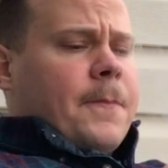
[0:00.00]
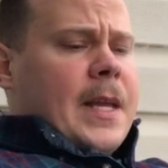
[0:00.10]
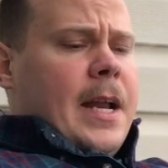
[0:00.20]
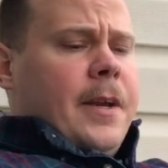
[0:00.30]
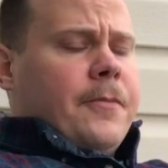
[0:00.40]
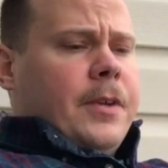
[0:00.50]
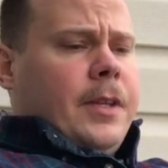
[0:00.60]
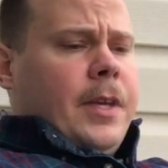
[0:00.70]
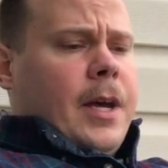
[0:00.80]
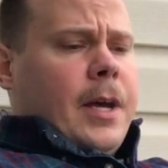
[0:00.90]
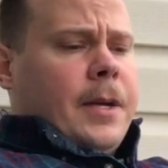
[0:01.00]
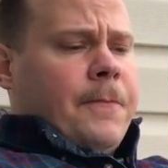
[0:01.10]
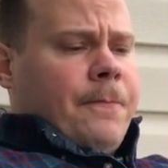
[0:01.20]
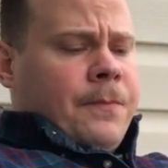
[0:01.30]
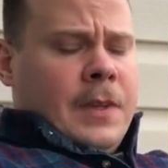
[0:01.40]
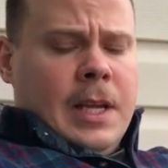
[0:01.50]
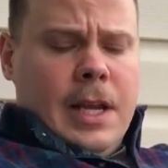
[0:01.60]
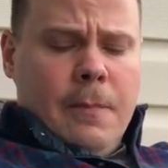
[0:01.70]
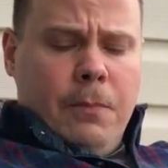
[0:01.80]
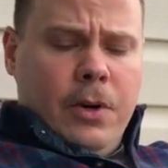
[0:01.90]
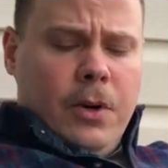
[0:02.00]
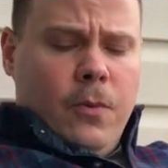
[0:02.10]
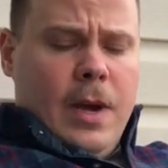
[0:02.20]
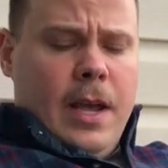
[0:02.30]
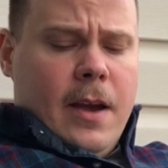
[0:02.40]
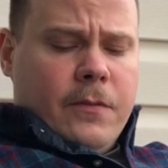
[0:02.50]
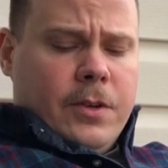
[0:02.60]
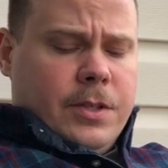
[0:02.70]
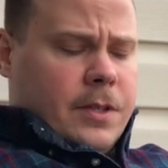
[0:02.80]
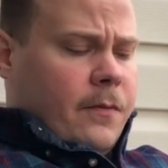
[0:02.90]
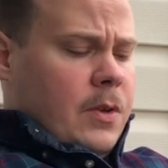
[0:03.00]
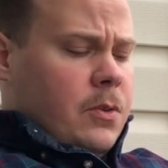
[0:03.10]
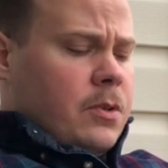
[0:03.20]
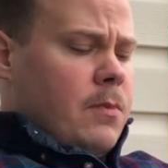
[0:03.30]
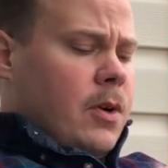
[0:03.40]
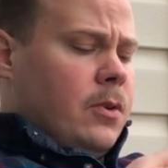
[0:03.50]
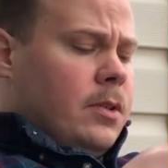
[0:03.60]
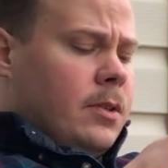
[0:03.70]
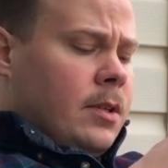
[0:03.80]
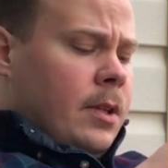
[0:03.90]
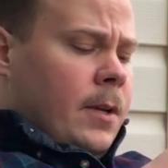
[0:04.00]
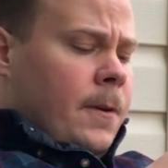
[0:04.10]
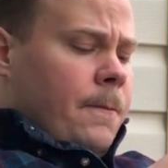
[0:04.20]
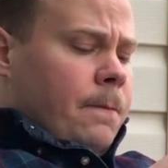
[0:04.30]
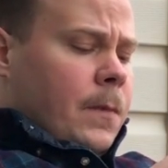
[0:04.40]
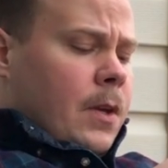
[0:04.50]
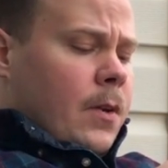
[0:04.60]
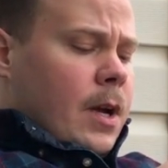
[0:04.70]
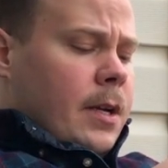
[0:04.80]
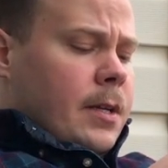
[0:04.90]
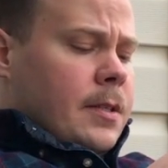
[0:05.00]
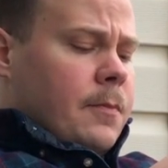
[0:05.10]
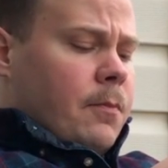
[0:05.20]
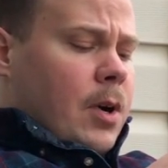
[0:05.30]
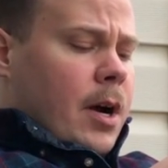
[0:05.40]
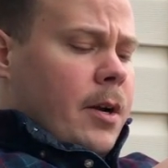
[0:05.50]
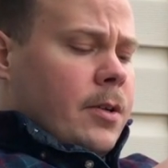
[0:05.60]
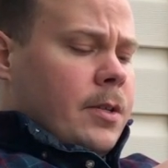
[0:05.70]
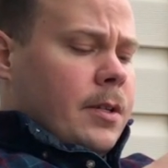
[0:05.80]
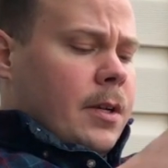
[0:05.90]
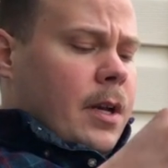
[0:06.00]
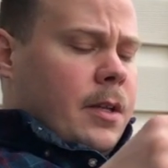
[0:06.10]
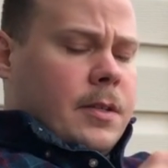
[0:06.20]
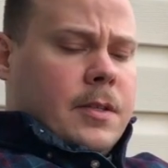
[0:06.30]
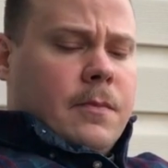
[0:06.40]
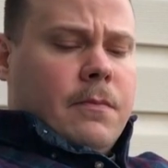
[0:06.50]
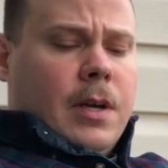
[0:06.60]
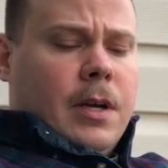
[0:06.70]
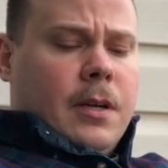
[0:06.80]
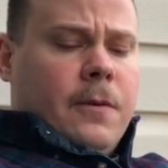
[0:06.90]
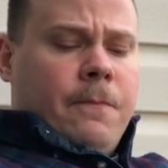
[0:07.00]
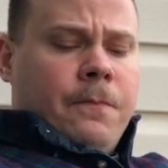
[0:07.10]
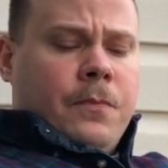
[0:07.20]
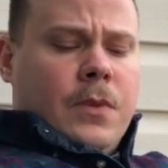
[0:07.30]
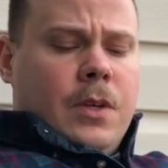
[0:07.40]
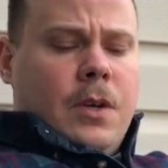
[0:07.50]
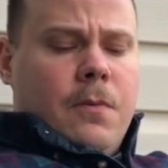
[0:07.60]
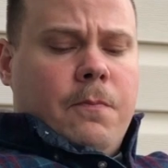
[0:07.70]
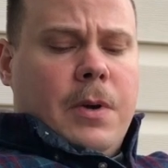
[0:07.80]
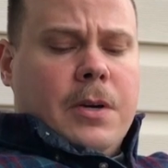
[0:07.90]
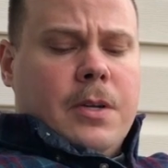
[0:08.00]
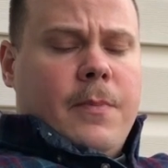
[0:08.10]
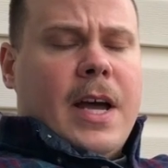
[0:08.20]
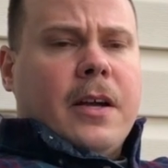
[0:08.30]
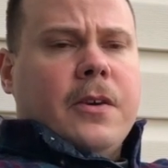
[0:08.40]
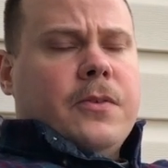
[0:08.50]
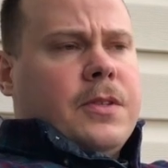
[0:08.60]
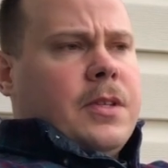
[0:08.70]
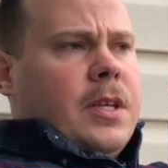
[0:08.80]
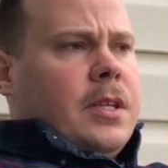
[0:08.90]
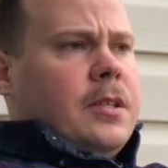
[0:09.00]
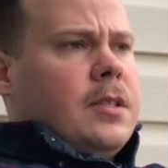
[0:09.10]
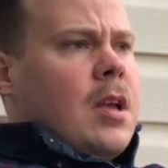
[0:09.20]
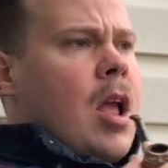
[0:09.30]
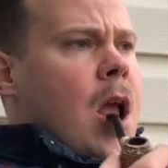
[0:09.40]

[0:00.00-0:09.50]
And I didn't really kind of put it away after just a few smokes. You know, got into some briars and some you know, better tobaccos and things.